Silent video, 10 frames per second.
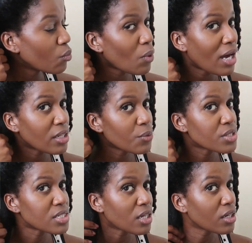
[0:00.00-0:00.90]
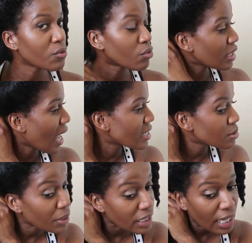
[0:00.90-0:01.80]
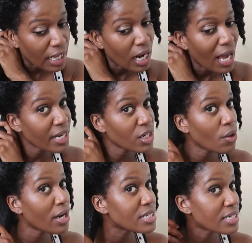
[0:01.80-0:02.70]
while it was relaxed. But again, I didn't know how to